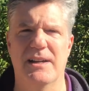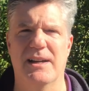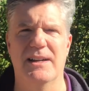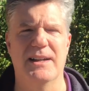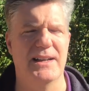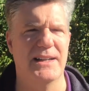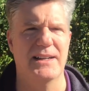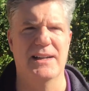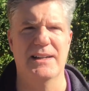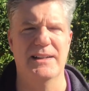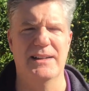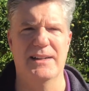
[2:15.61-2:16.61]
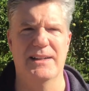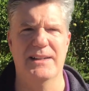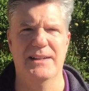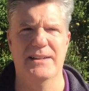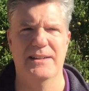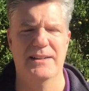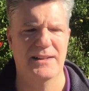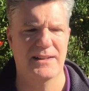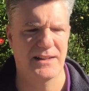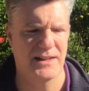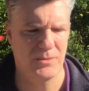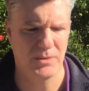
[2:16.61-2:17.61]
I
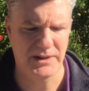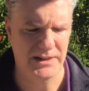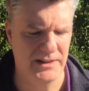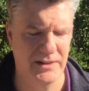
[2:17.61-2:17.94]
really,